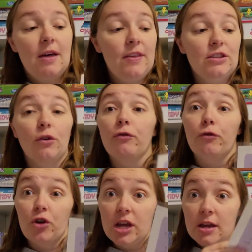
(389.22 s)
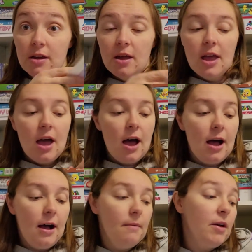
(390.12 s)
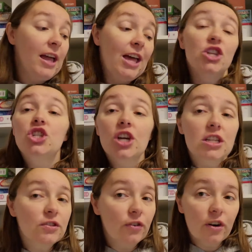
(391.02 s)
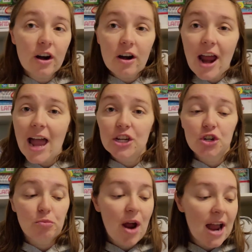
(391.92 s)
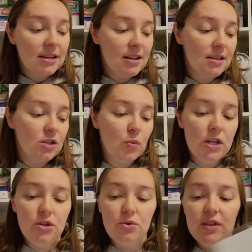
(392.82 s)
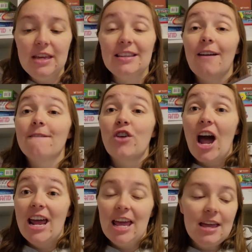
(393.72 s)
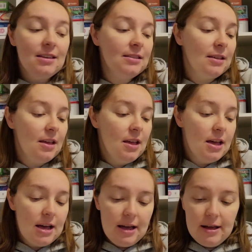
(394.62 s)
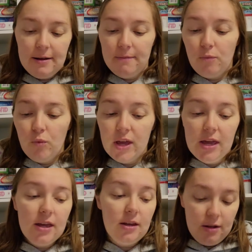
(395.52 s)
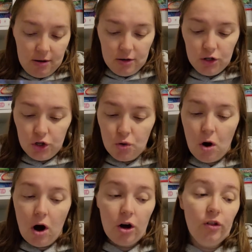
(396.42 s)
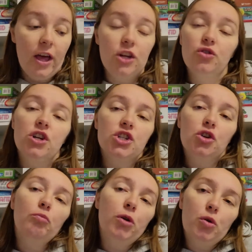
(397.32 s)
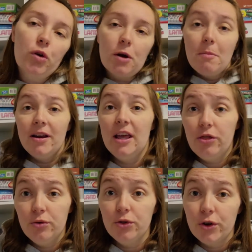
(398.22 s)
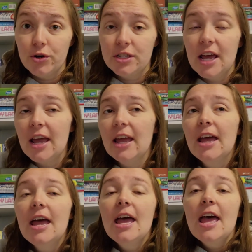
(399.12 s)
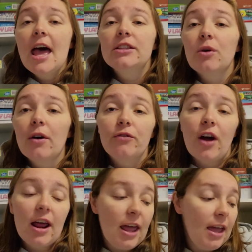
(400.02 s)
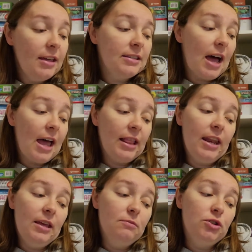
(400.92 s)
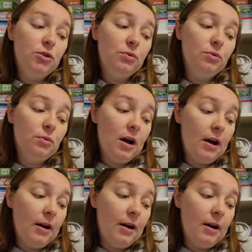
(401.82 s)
that these are free. Again, just for extra practice. We do these on Fridays. We do our like traditional book work Monday through Thursday, and so on Fridays I let him do